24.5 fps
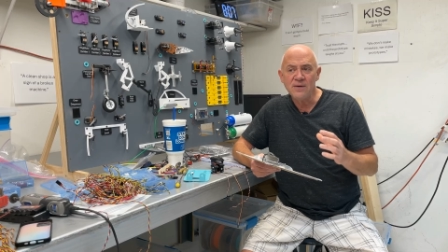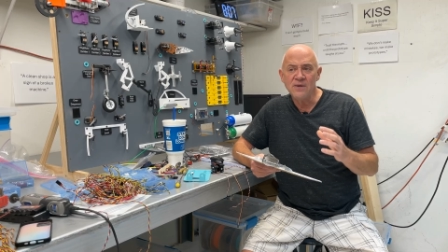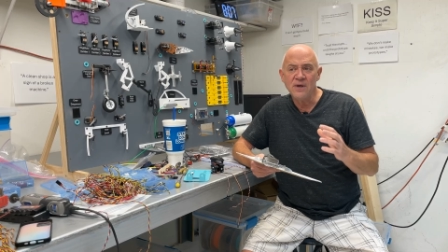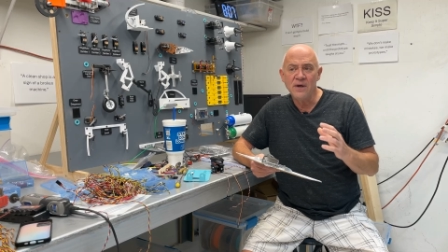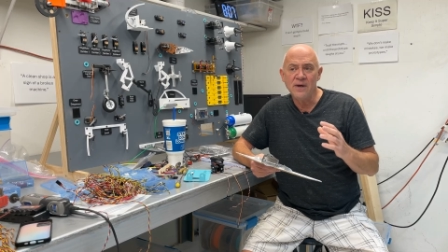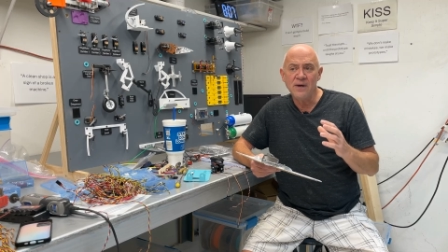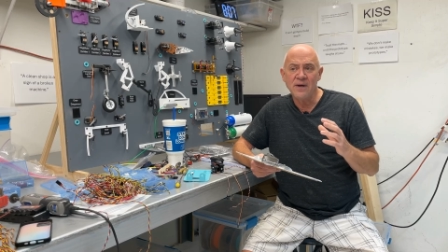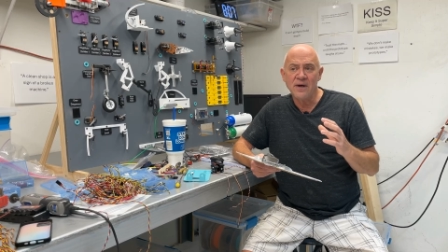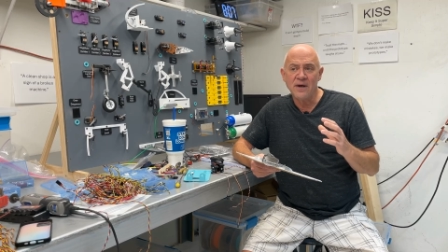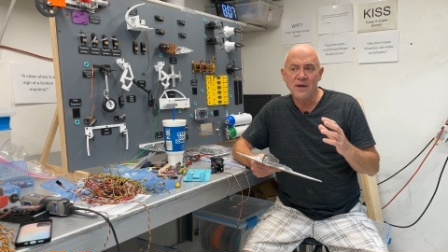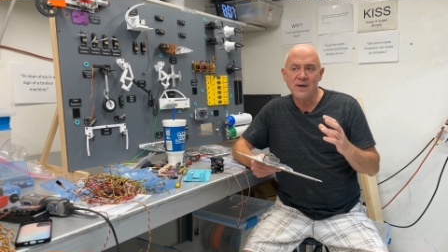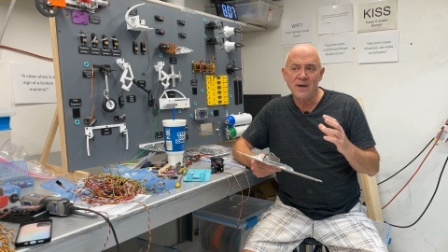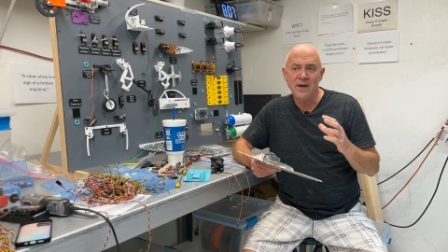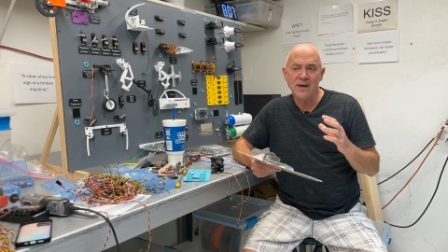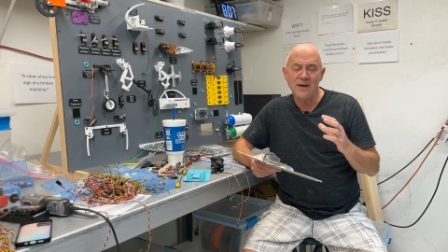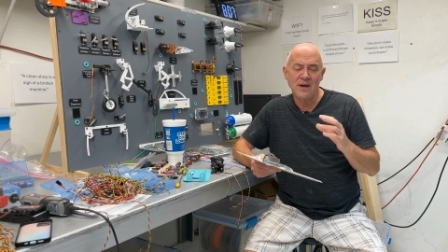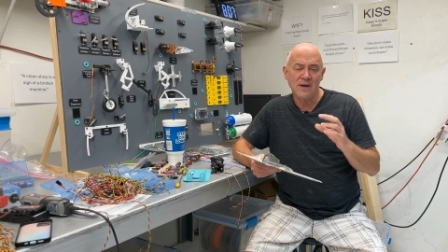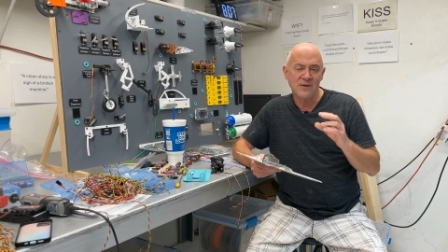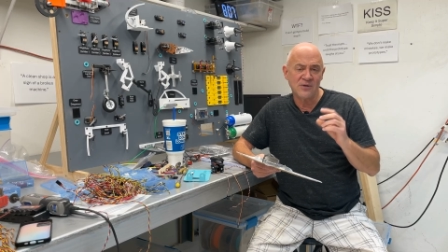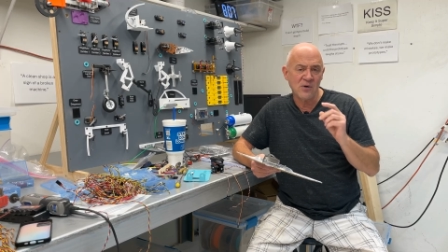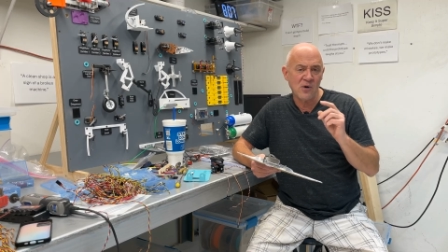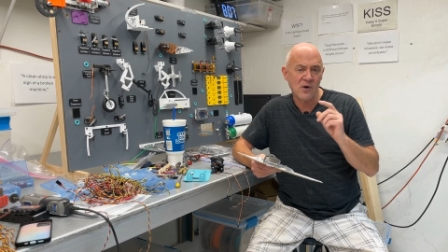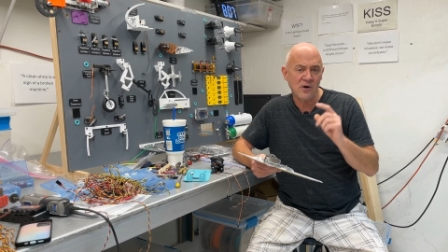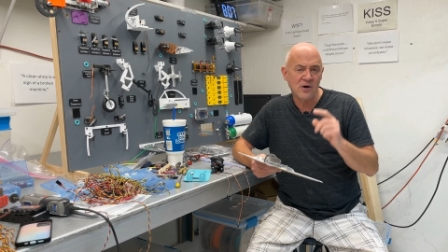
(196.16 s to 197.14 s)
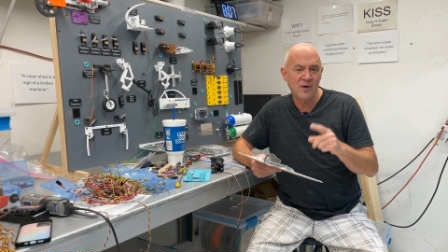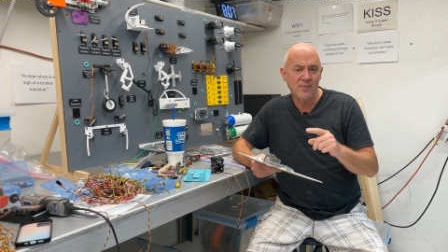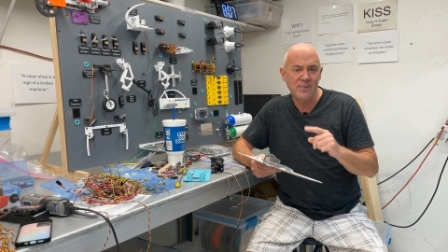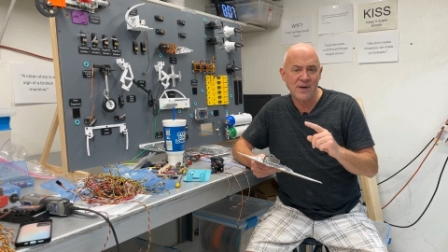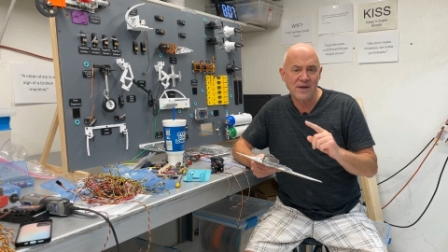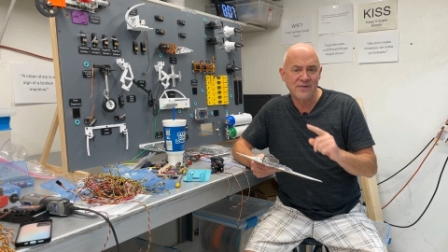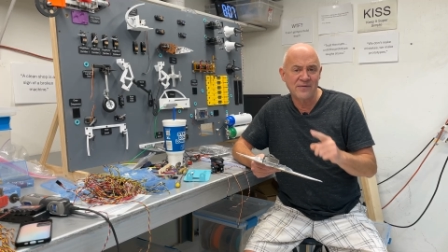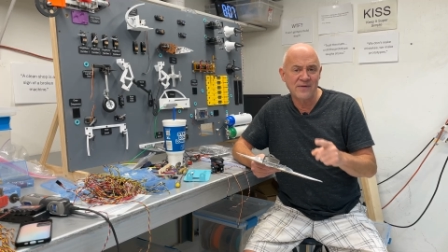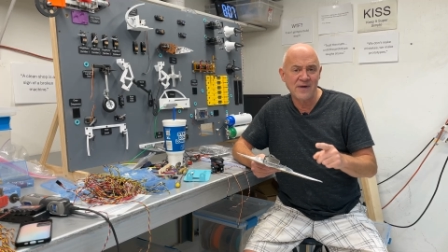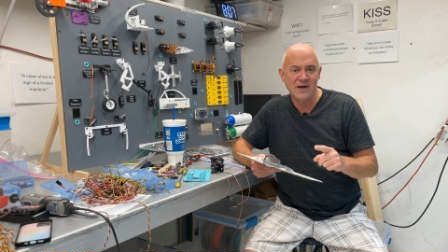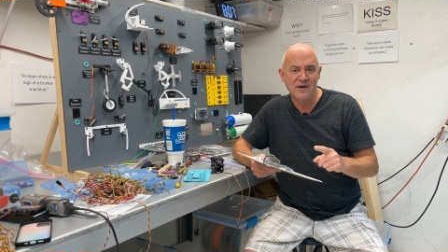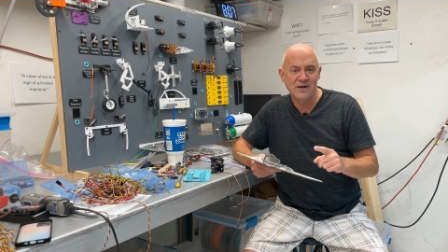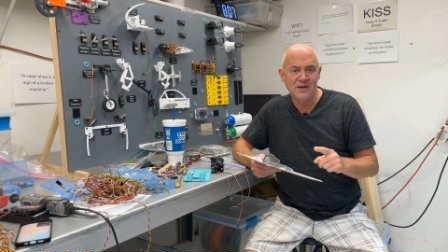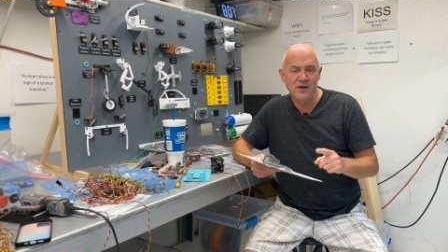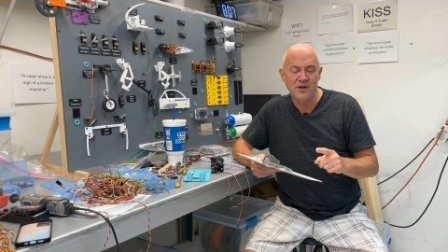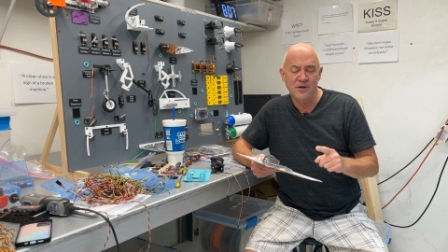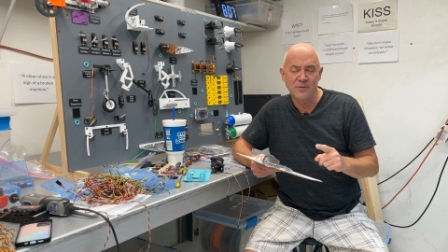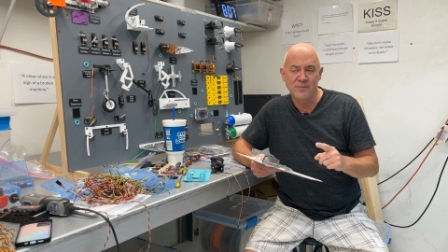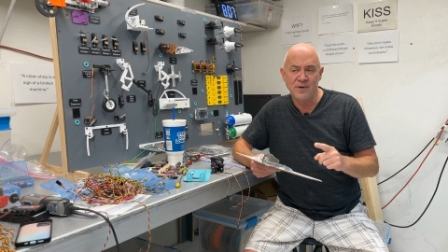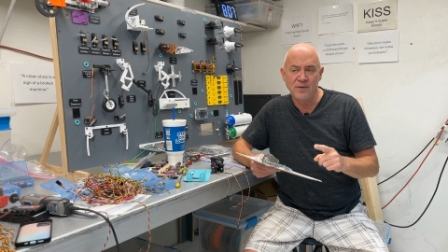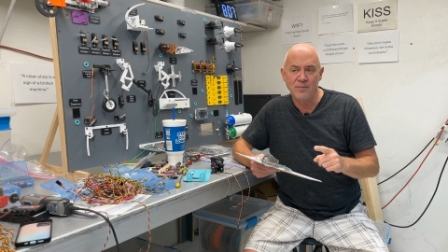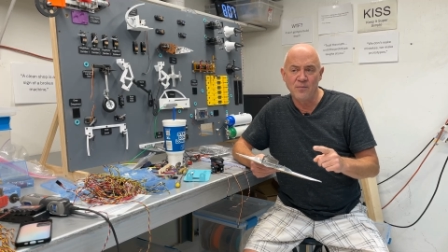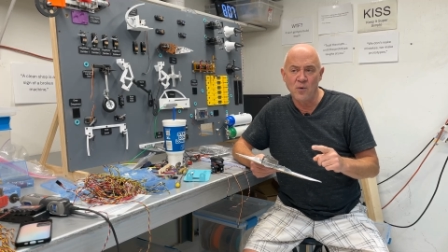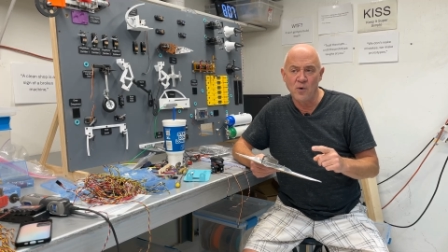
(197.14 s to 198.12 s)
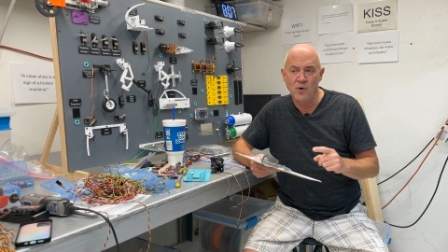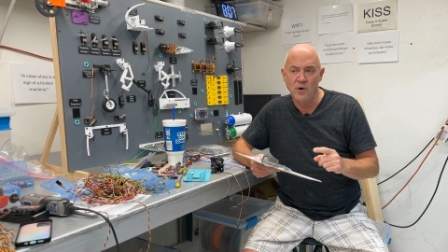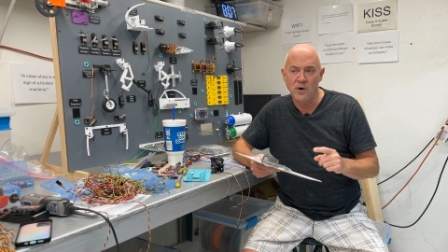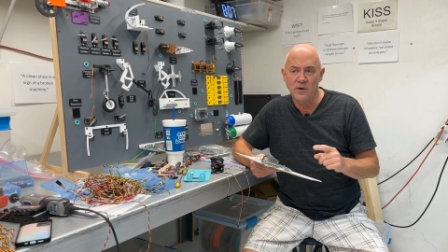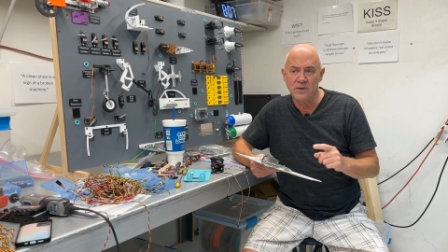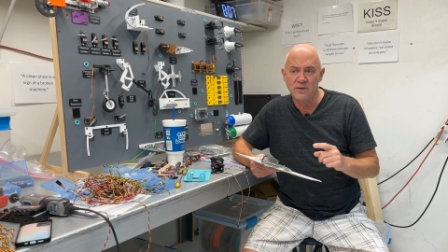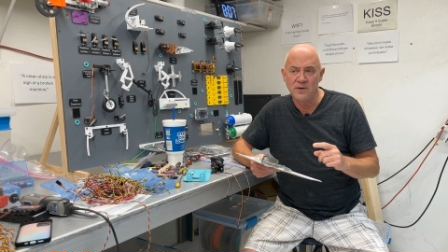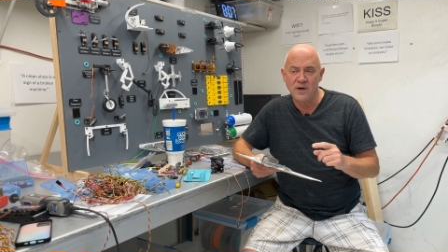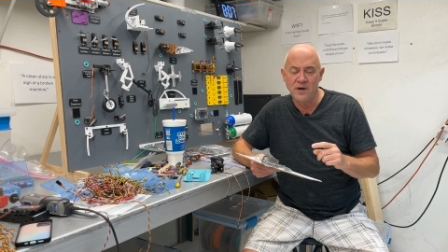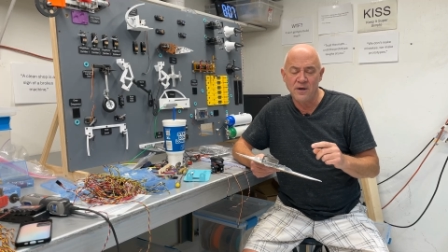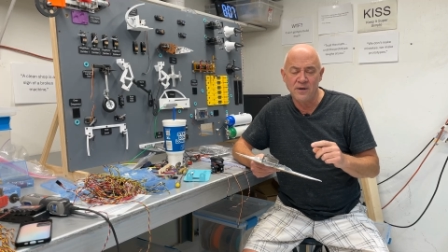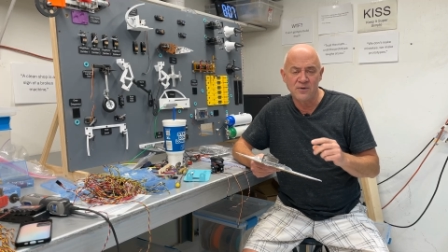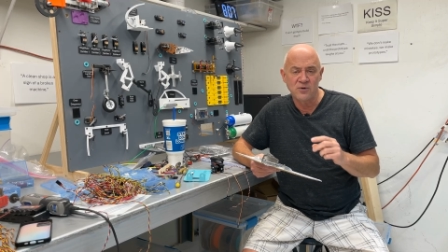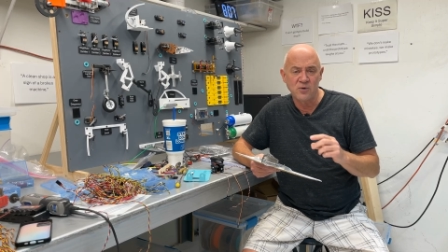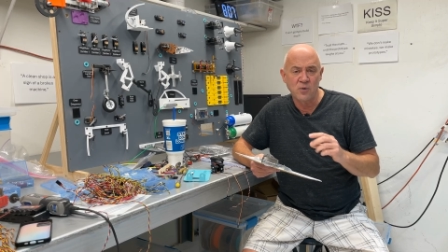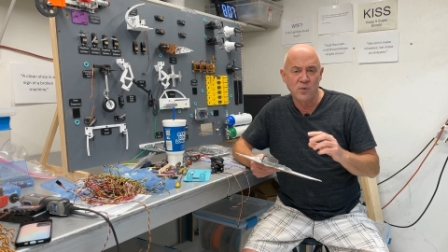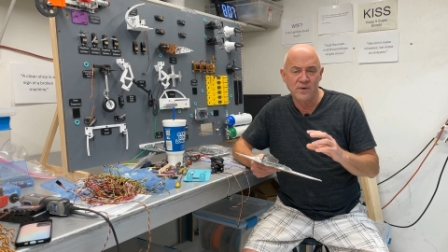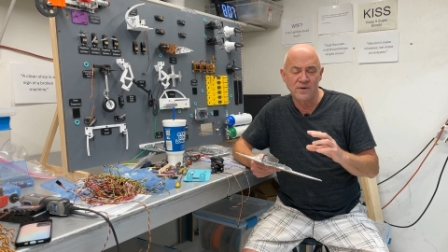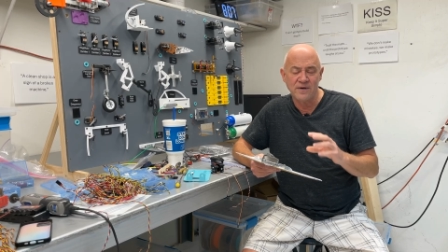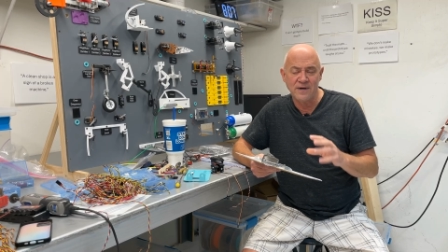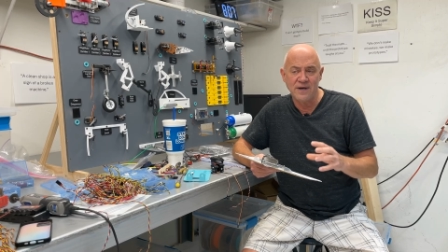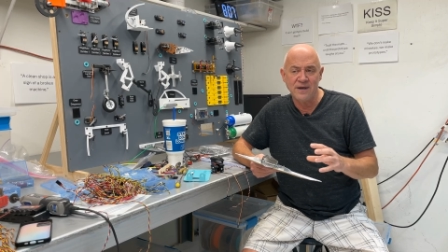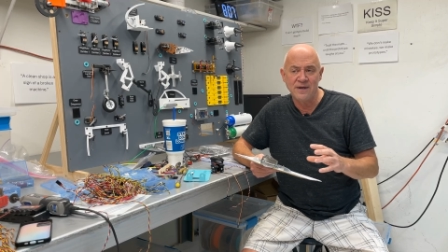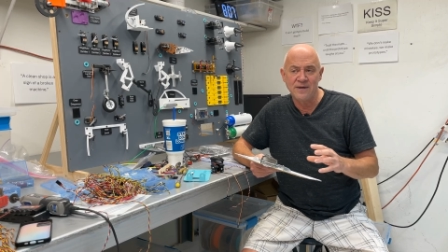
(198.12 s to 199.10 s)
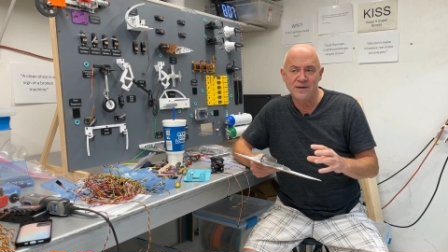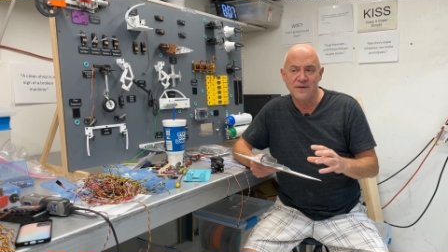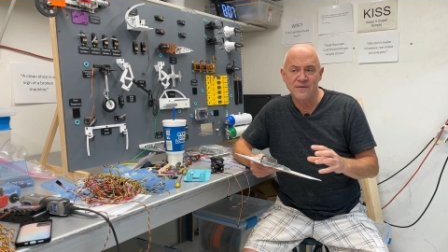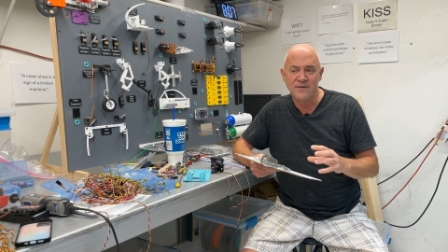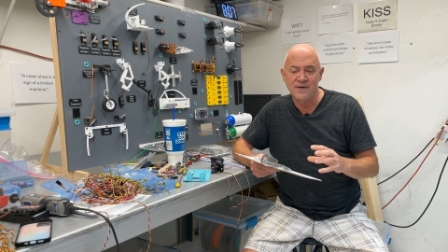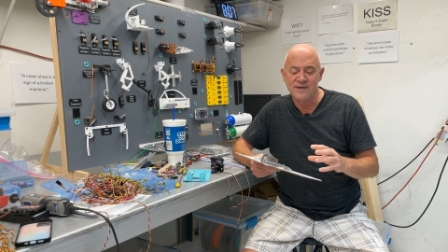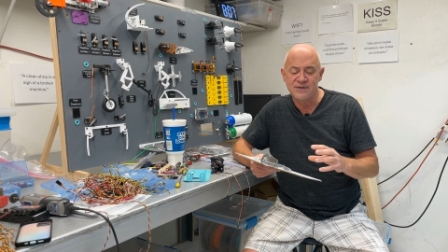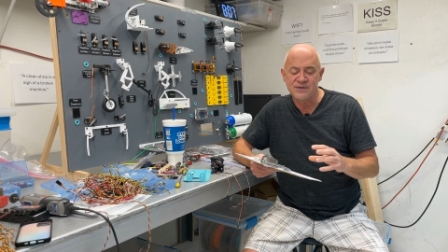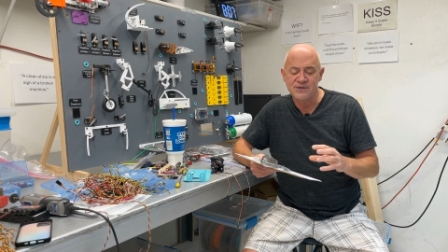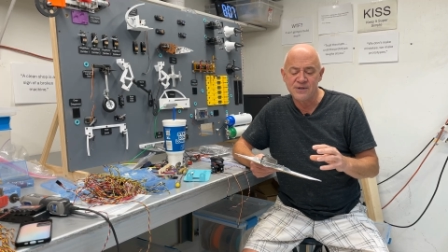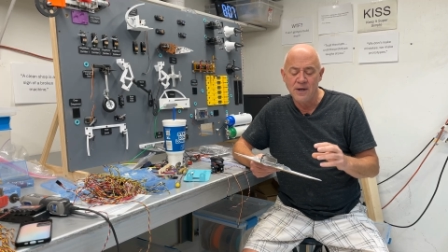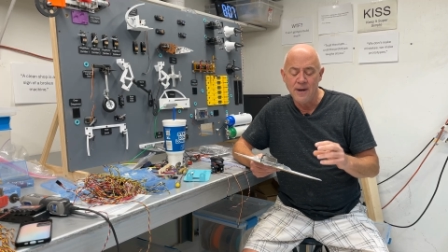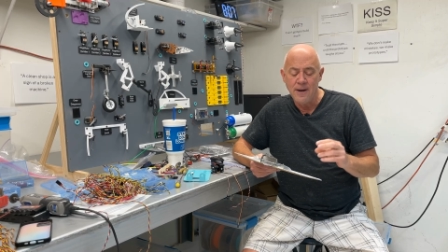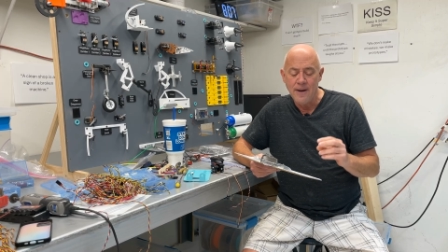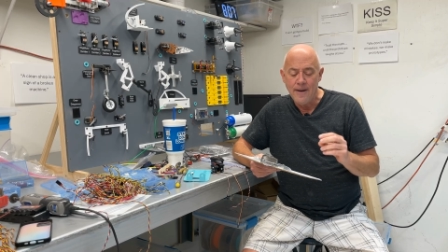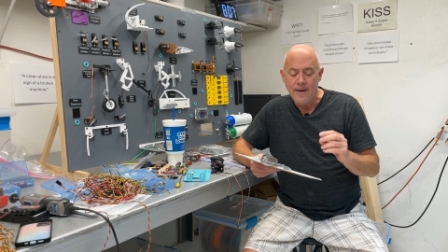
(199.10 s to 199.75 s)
And, and I'll talk about that a little bit more uh, toward the end of this.